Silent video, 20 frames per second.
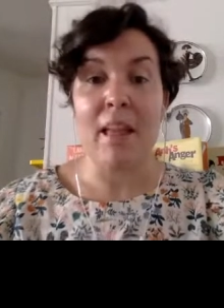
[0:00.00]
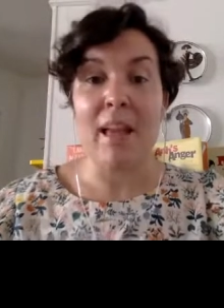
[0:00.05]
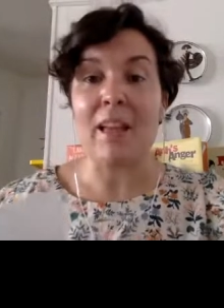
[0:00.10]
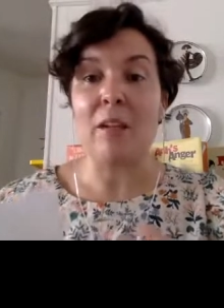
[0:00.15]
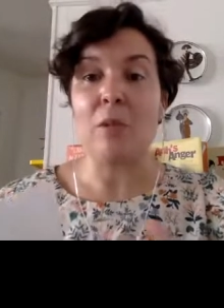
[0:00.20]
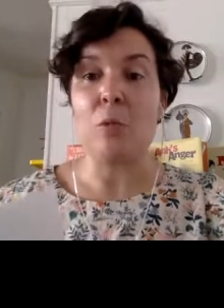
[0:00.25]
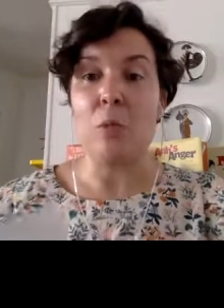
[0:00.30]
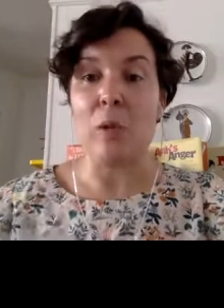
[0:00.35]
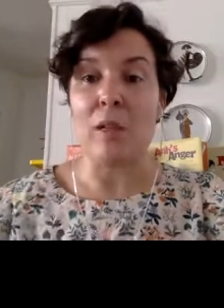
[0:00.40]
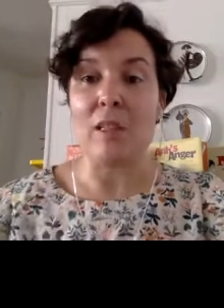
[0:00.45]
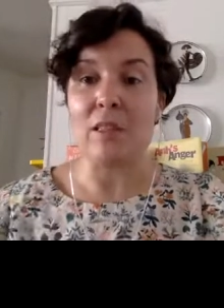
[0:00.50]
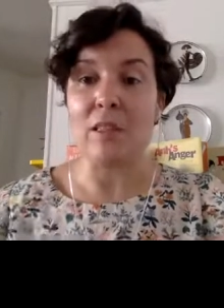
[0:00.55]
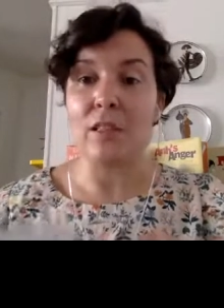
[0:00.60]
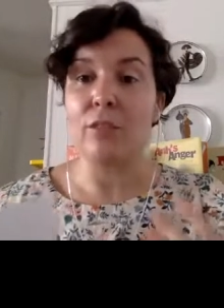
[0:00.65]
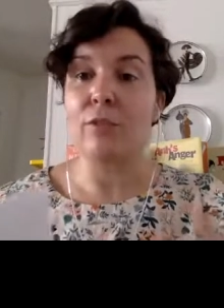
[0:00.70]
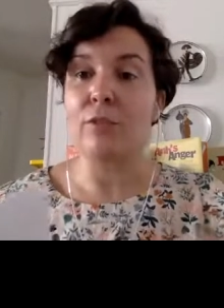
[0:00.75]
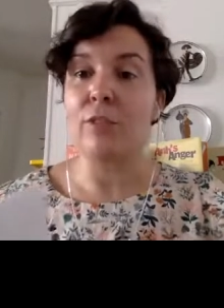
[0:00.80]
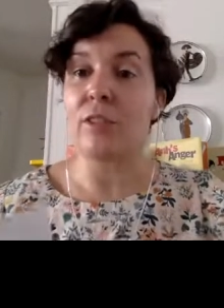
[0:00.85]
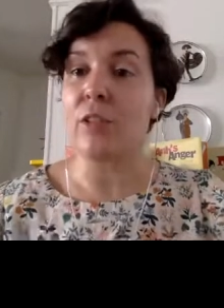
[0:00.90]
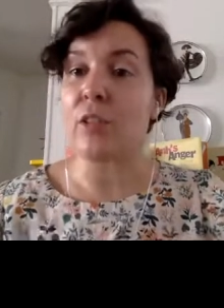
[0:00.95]
And once
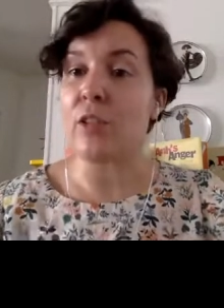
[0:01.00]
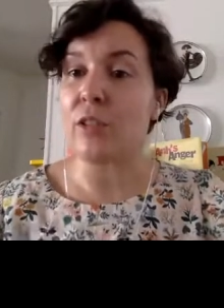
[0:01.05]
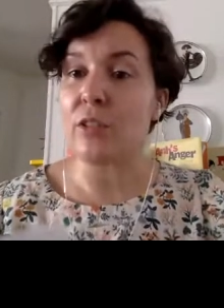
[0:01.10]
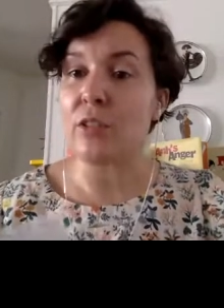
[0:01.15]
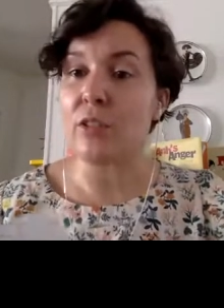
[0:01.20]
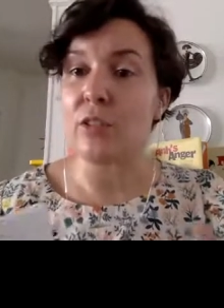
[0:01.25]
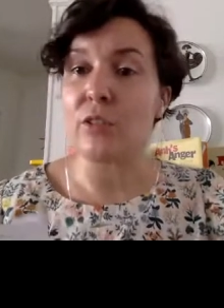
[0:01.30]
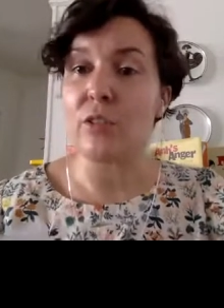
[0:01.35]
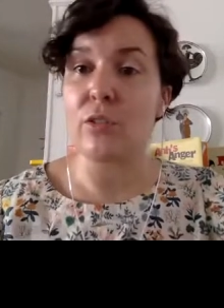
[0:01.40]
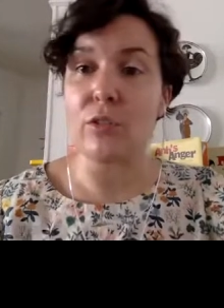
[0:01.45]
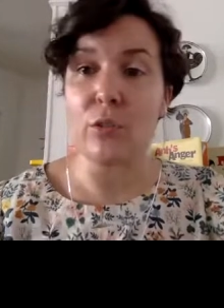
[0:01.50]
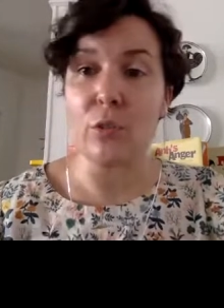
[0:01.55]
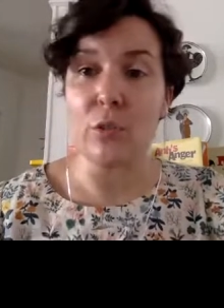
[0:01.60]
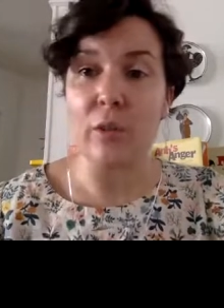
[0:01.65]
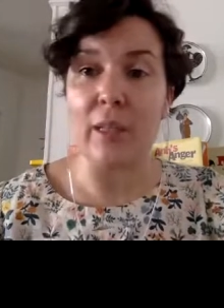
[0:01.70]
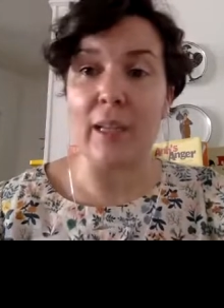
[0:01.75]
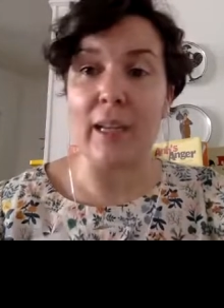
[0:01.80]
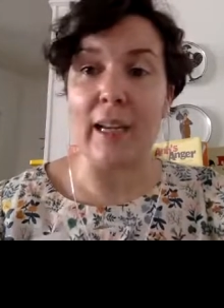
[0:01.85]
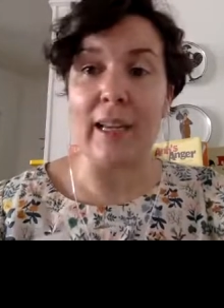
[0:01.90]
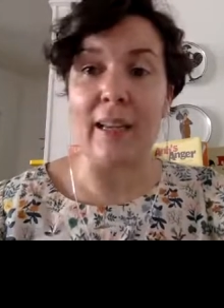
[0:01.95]
you've rehearsed your
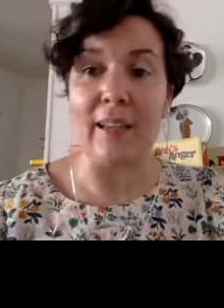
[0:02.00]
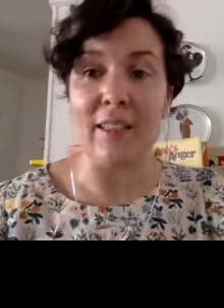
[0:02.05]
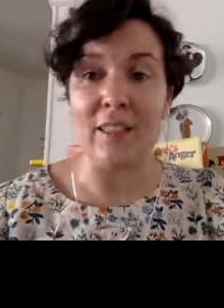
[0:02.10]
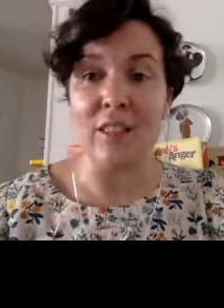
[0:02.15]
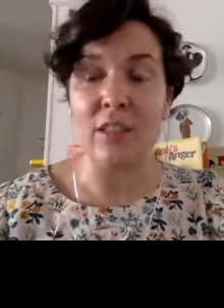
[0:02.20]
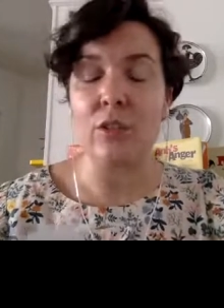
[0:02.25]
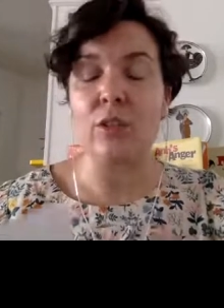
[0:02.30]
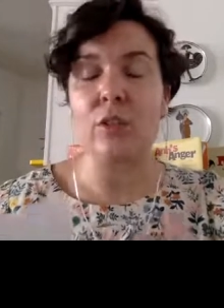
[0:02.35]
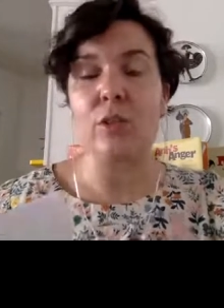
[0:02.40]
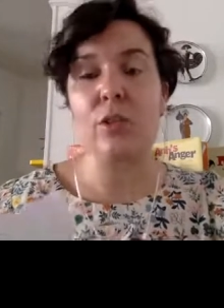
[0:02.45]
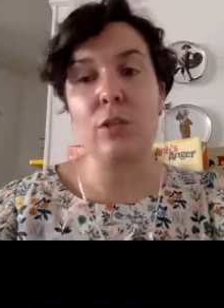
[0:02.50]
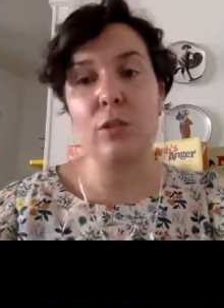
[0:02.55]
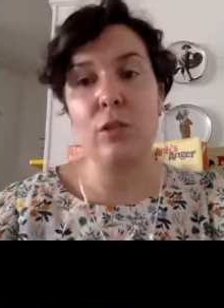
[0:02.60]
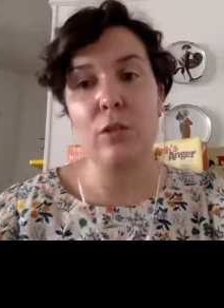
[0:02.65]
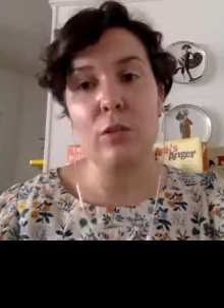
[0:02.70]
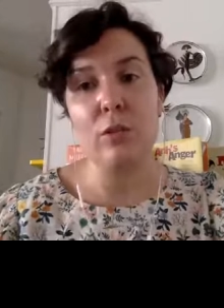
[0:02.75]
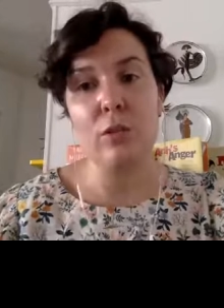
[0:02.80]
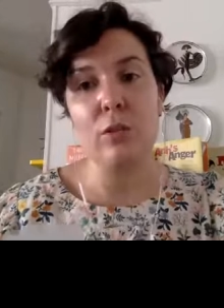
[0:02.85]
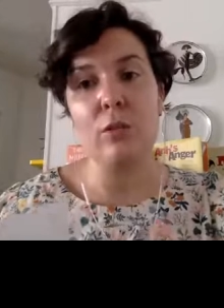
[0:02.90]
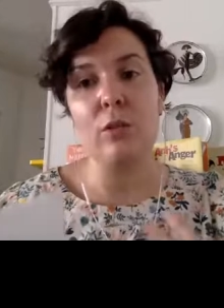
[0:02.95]
story
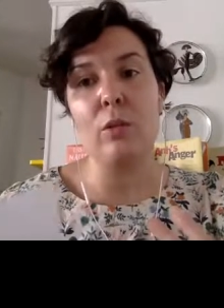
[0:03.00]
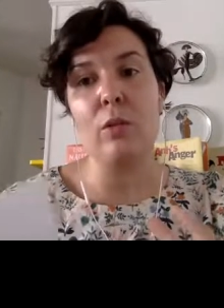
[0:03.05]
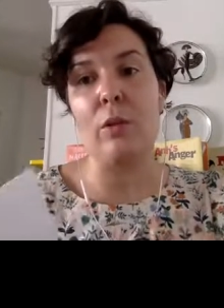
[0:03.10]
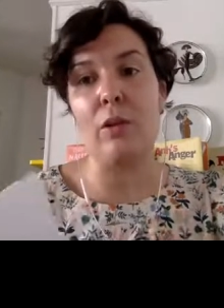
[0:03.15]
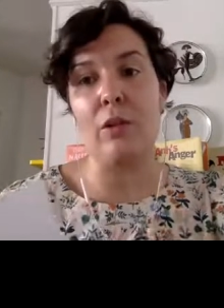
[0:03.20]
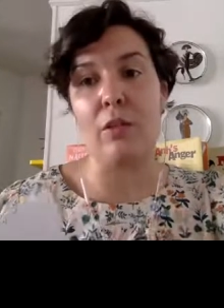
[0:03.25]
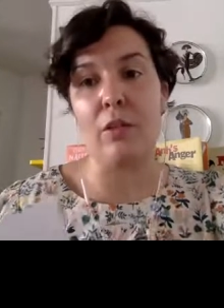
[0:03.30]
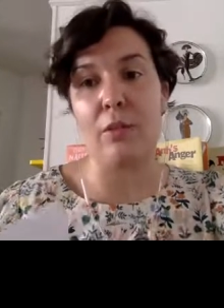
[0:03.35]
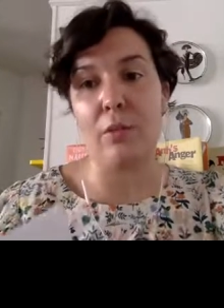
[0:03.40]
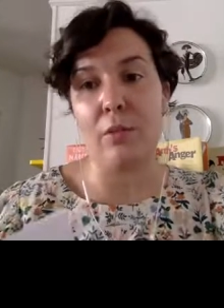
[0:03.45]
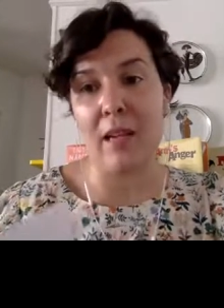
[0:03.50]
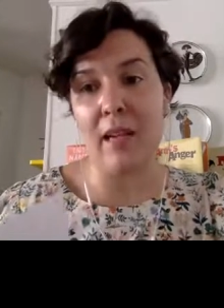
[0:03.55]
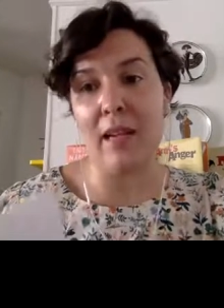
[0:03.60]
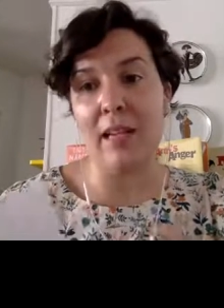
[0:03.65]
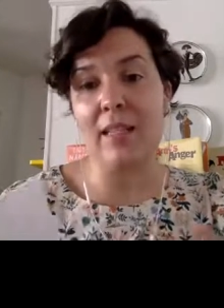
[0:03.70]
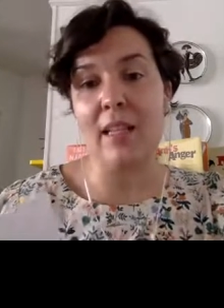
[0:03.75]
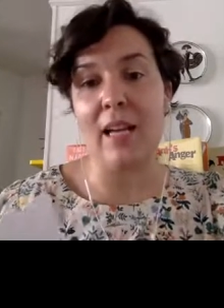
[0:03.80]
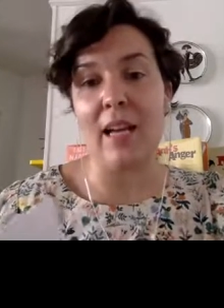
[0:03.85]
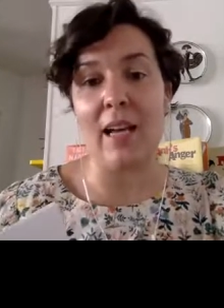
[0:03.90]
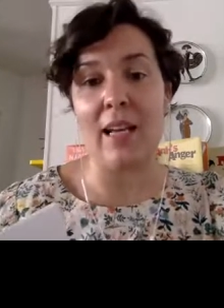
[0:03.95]
2 or 3
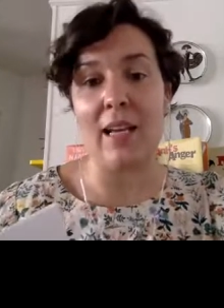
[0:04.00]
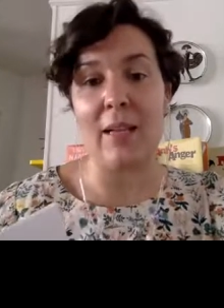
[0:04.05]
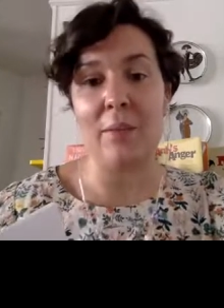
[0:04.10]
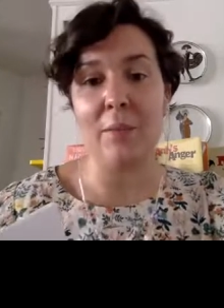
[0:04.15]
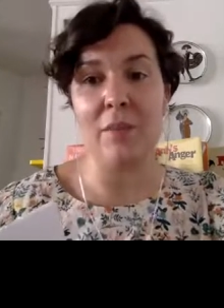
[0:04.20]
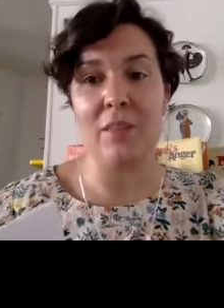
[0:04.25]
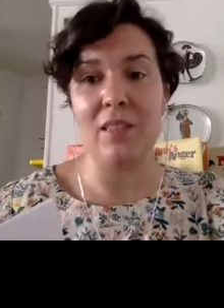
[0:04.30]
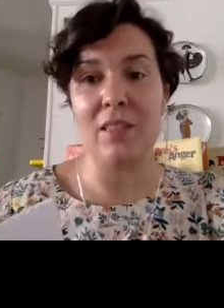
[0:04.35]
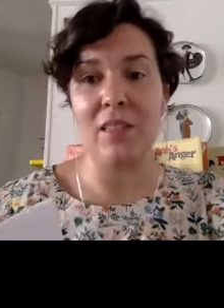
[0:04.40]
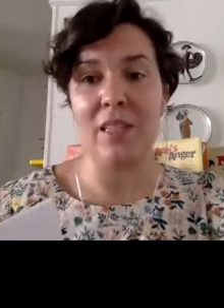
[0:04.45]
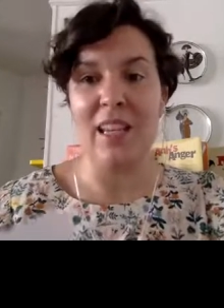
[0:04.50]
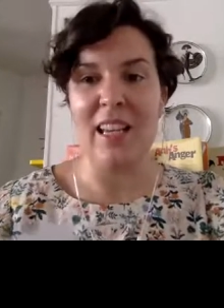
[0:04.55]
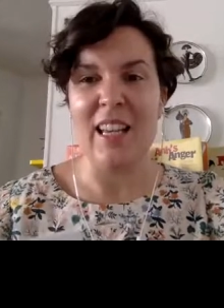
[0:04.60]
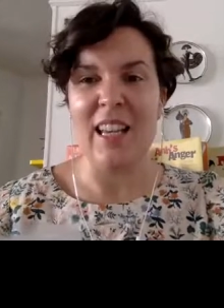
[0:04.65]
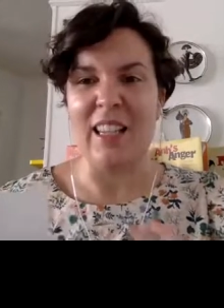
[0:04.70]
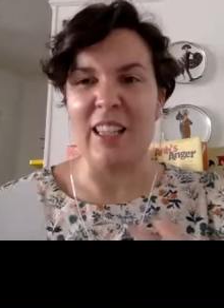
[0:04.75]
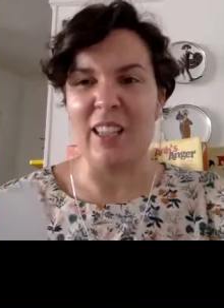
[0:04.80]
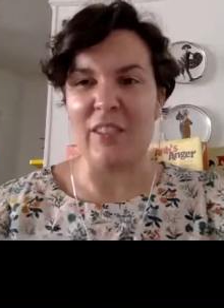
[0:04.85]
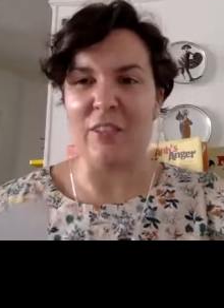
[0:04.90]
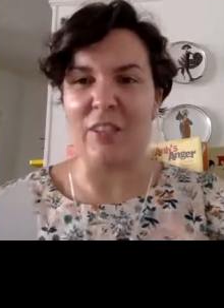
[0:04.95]
times,
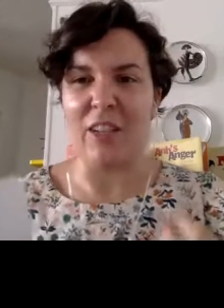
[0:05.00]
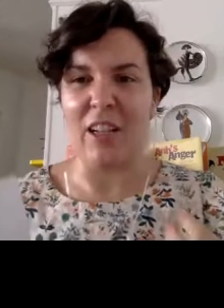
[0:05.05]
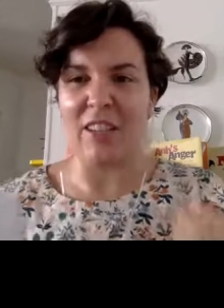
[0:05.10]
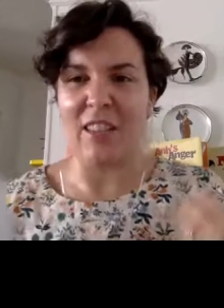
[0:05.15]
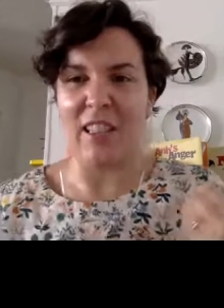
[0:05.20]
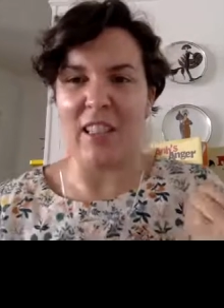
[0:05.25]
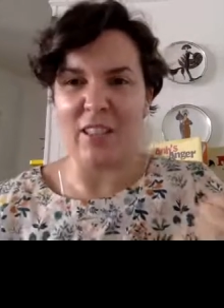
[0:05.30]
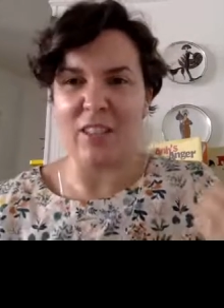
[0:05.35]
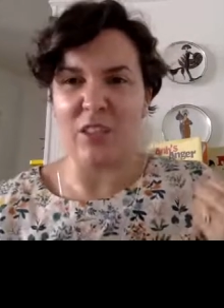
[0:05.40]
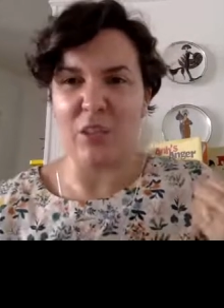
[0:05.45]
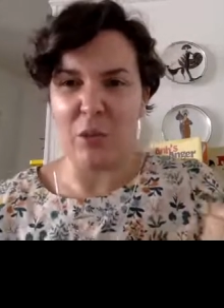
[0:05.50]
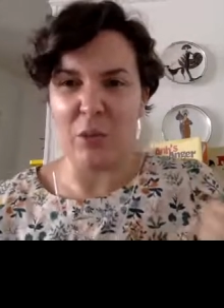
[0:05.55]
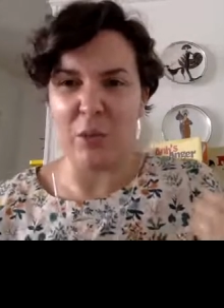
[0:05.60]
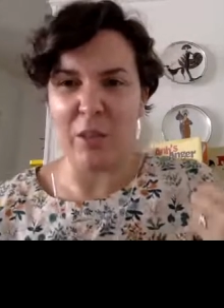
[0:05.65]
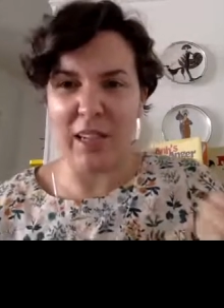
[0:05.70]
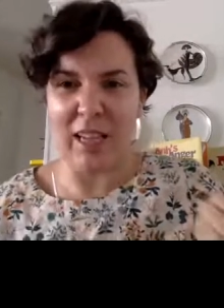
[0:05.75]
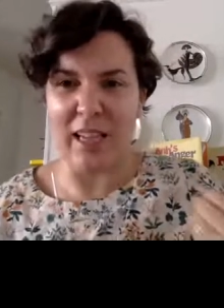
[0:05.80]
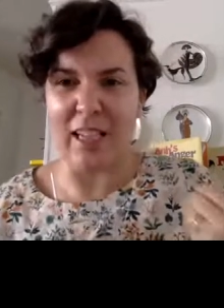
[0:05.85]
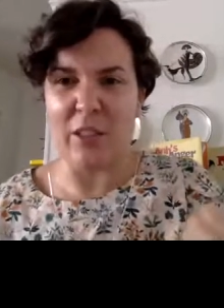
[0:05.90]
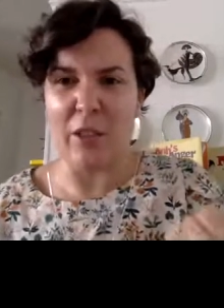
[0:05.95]
and you've got that
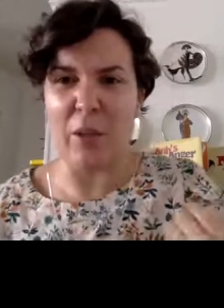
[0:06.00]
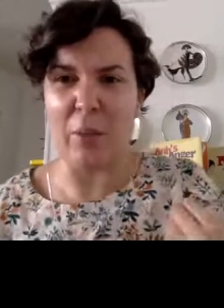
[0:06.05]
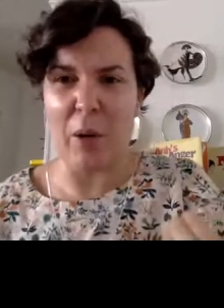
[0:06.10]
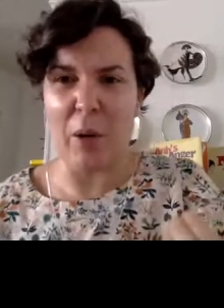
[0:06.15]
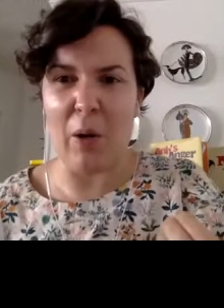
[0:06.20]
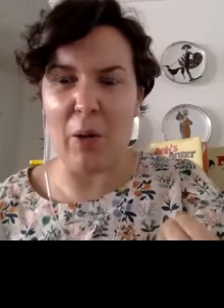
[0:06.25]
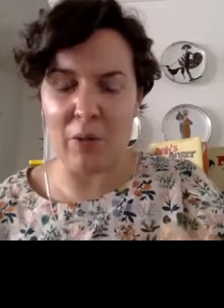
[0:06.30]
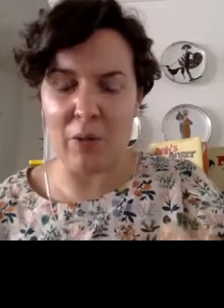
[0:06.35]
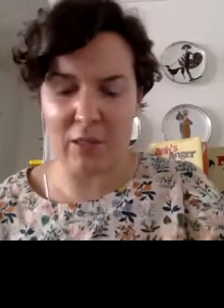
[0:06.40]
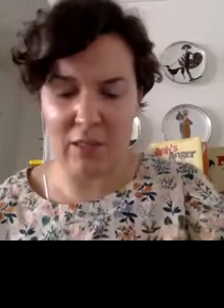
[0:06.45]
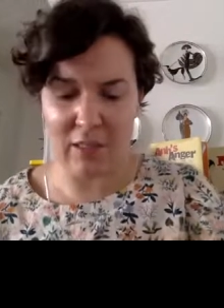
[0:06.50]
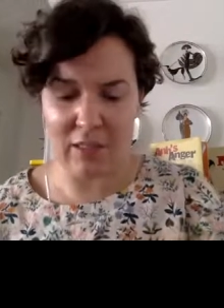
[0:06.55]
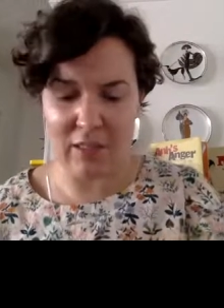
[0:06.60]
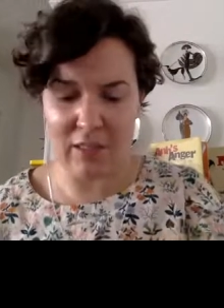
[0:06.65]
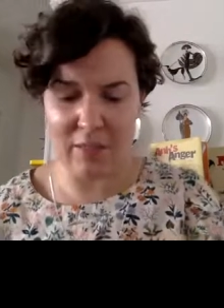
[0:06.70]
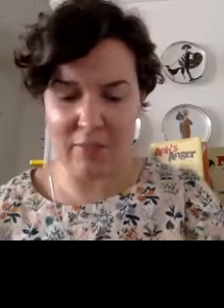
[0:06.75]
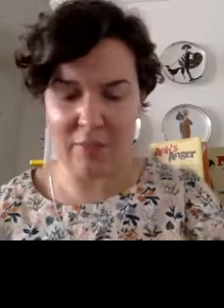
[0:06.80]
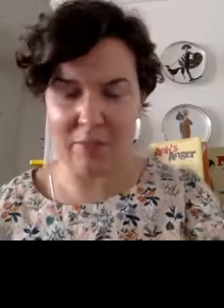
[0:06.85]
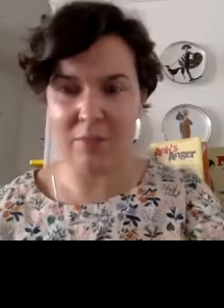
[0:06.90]
story in your bones,